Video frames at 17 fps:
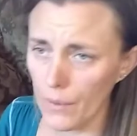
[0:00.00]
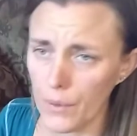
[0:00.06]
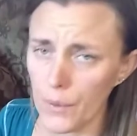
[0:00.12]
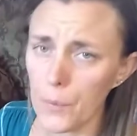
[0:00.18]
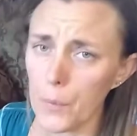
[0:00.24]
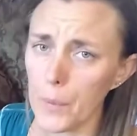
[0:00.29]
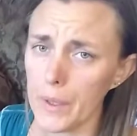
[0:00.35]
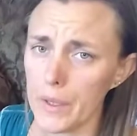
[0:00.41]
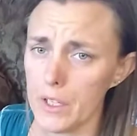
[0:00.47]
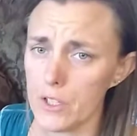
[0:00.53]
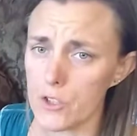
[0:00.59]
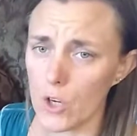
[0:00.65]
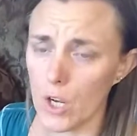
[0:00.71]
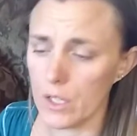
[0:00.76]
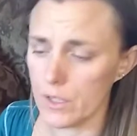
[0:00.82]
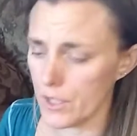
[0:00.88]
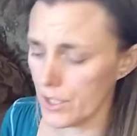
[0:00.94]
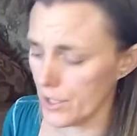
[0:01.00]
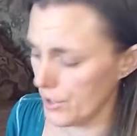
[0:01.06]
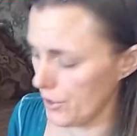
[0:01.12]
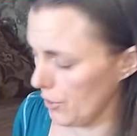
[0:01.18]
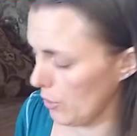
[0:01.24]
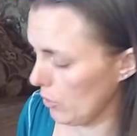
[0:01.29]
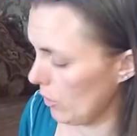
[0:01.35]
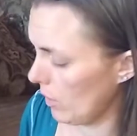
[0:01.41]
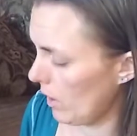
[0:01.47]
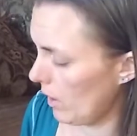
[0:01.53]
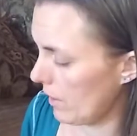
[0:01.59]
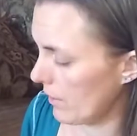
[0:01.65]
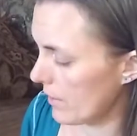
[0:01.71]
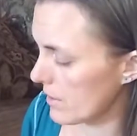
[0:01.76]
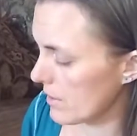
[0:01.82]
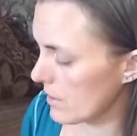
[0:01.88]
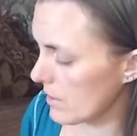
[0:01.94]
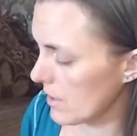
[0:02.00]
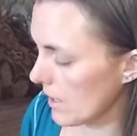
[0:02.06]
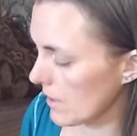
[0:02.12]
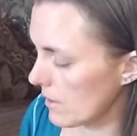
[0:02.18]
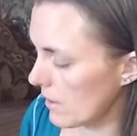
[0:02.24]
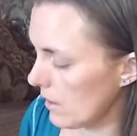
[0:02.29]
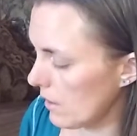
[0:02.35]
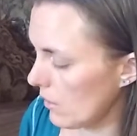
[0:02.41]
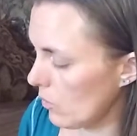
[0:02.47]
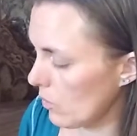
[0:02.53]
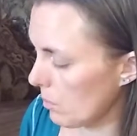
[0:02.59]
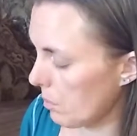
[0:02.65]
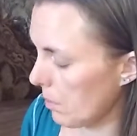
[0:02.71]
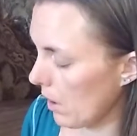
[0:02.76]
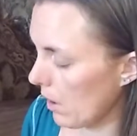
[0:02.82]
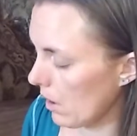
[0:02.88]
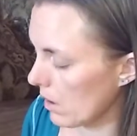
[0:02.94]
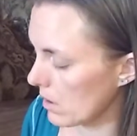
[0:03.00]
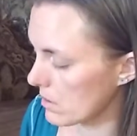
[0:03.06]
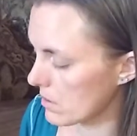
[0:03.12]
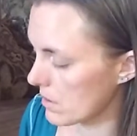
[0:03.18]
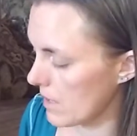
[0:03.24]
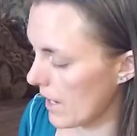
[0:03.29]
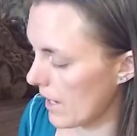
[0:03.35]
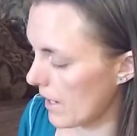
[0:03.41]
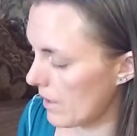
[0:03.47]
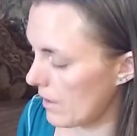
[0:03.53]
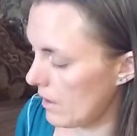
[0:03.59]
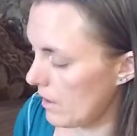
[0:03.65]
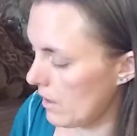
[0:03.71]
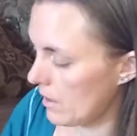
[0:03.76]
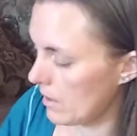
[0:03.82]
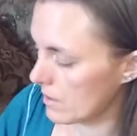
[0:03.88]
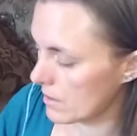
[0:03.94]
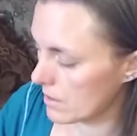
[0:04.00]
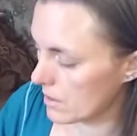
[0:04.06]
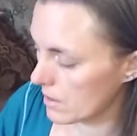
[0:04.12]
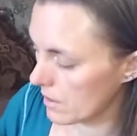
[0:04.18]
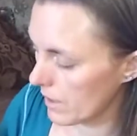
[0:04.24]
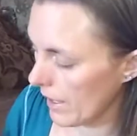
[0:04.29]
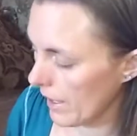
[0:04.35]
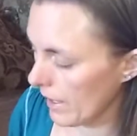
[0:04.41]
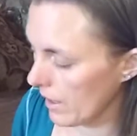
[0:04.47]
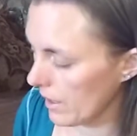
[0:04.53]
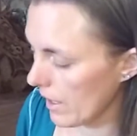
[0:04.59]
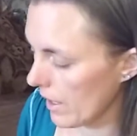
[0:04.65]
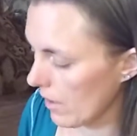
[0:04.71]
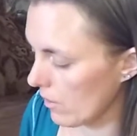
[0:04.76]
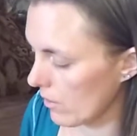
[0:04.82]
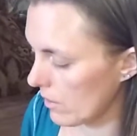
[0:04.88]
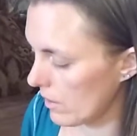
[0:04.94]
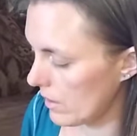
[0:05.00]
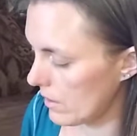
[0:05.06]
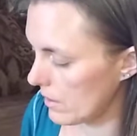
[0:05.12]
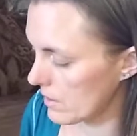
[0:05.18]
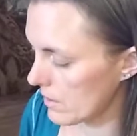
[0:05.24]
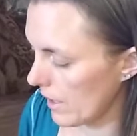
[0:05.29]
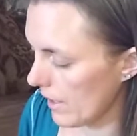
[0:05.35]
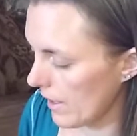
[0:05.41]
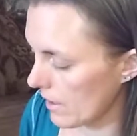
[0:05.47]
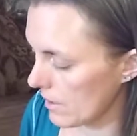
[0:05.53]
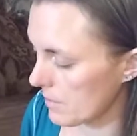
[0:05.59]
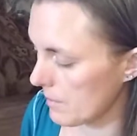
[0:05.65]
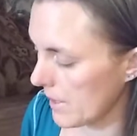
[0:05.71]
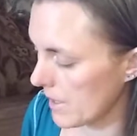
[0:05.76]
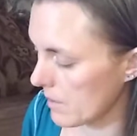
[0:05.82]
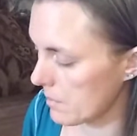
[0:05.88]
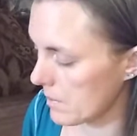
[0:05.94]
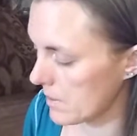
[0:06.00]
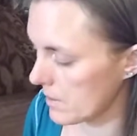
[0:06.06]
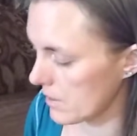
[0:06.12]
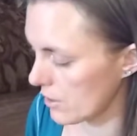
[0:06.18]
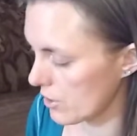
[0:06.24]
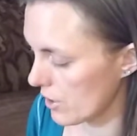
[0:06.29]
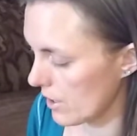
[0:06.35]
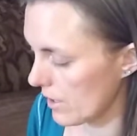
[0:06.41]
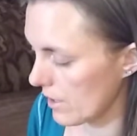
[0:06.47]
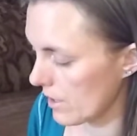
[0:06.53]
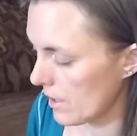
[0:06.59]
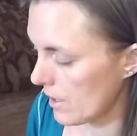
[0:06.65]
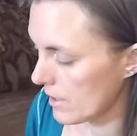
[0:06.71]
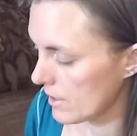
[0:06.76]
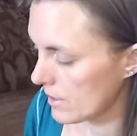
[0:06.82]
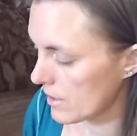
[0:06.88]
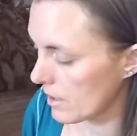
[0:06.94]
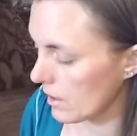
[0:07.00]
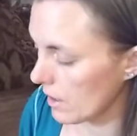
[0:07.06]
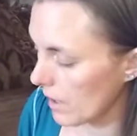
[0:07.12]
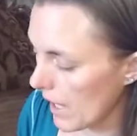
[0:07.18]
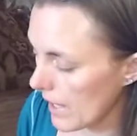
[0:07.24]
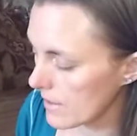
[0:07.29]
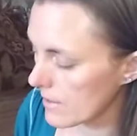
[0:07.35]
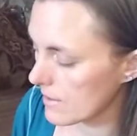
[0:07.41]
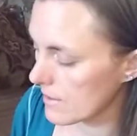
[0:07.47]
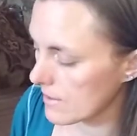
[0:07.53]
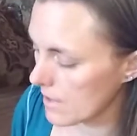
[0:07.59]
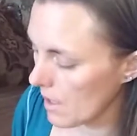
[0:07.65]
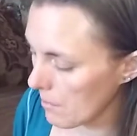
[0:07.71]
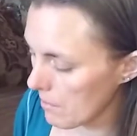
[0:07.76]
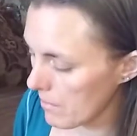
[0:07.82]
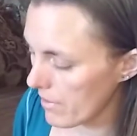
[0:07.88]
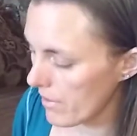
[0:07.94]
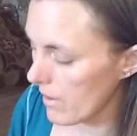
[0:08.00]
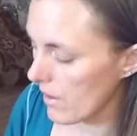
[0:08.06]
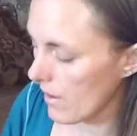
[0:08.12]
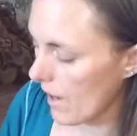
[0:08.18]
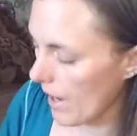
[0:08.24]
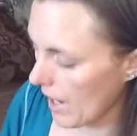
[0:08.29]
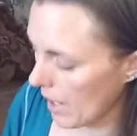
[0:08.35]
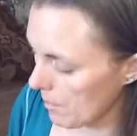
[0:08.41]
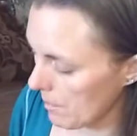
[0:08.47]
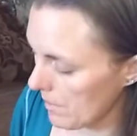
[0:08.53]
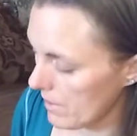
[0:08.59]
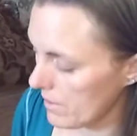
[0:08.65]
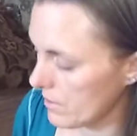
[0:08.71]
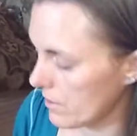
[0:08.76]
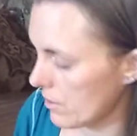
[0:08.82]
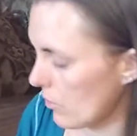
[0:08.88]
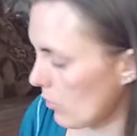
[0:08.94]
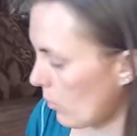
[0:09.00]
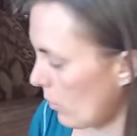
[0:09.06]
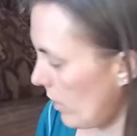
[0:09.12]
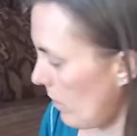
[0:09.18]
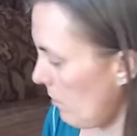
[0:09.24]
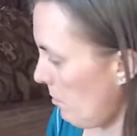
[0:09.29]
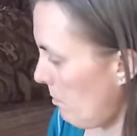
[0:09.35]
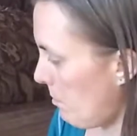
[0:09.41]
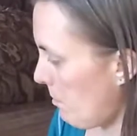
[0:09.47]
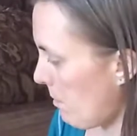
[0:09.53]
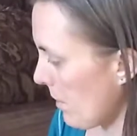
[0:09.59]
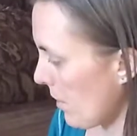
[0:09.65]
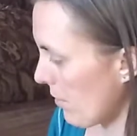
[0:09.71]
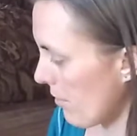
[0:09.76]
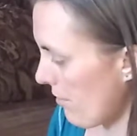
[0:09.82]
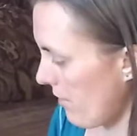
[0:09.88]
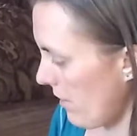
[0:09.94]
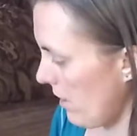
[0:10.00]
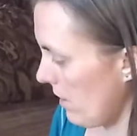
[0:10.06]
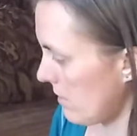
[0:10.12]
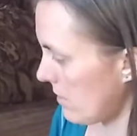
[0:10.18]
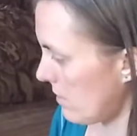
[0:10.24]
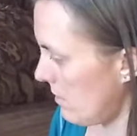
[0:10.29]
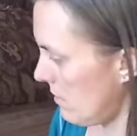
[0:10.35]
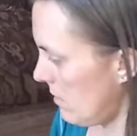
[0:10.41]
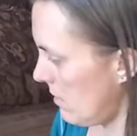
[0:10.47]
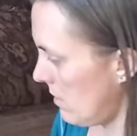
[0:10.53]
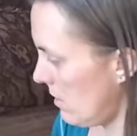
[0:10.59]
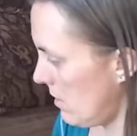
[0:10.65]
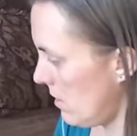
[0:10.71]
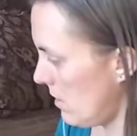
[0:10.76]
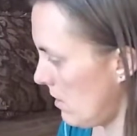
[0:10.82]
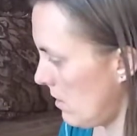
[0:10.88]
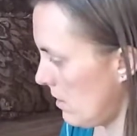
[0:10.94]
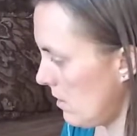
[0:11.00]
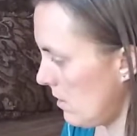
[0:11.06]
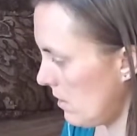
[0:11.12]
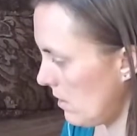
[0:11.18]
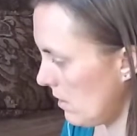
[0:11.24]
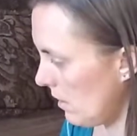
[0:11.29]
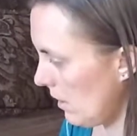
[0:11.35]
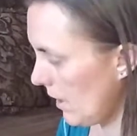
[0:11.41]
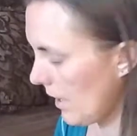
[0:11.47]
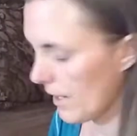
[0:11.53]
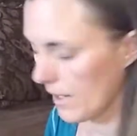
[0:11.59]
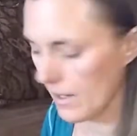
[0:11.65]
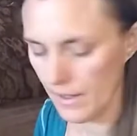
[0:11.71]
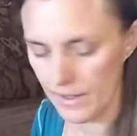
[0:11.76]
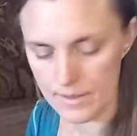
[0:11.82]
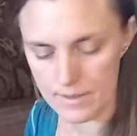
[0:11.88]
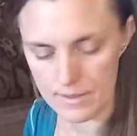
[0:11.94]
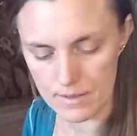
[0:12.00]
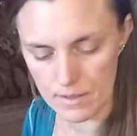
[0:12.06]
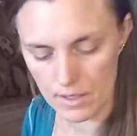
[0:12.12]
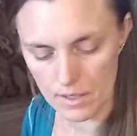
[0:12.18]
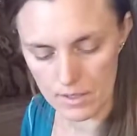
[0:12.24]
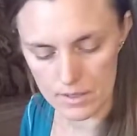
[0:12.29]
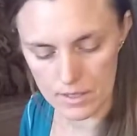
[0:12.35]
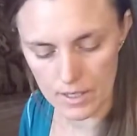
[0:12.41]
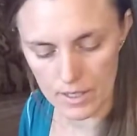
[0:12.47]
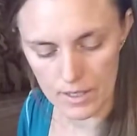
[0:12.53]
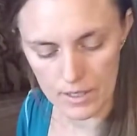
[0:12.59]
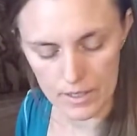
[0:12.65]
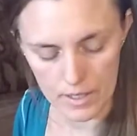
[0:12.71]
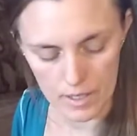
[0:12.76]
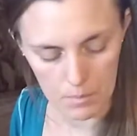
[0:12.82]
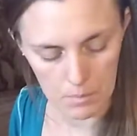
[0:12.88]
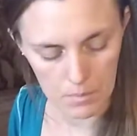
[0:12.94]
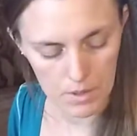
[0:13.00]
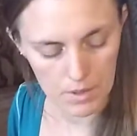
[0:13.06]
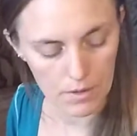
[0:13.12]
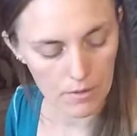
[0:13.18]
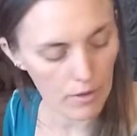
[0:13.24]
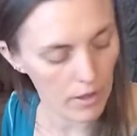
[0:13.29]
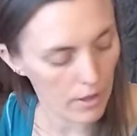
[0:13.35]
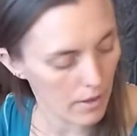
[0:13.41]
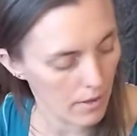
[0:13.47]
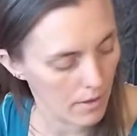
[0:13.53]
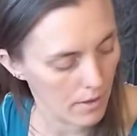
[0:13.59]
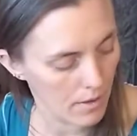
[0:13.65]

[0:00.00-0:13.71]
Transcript: really drawn to do. This is asking you to pause that, to hang out in this Hanged Man position, to let something happen to rebirth it. Yeah, it's not time. Okay.